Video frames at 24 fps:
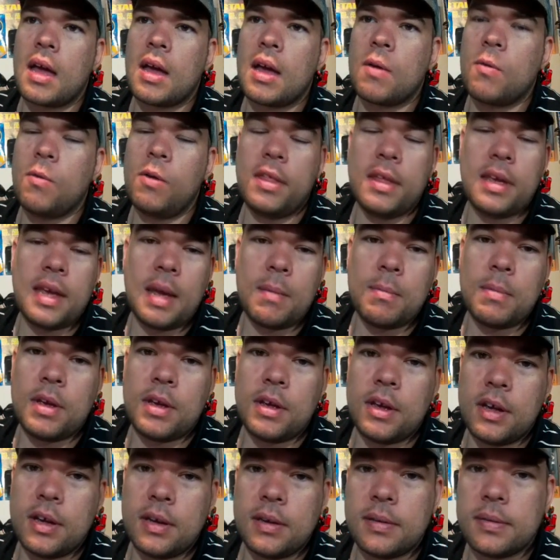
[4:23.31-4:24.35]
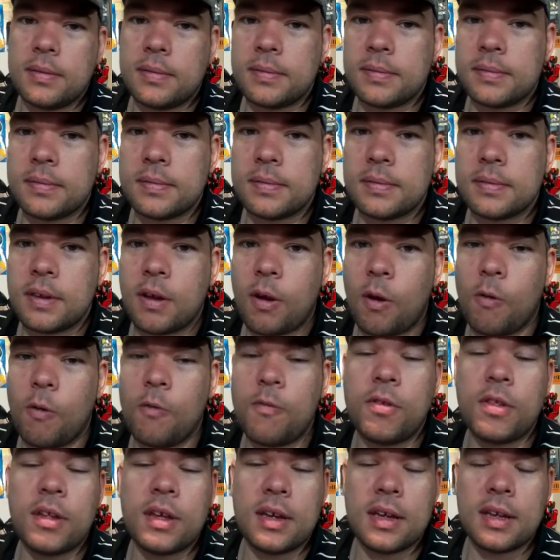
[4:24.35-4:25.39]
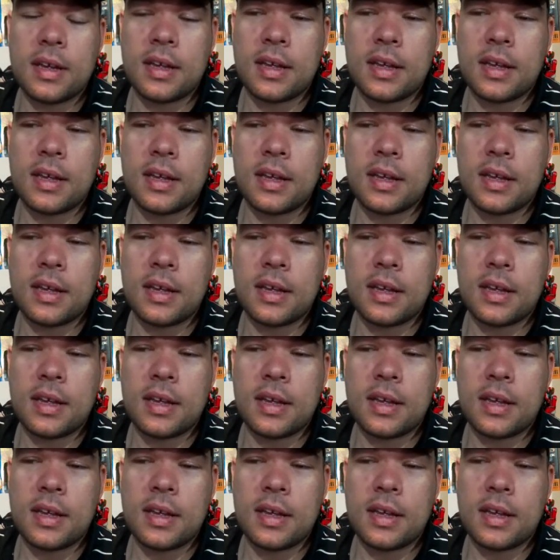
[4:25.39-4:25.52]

will the game be good? Hopefully.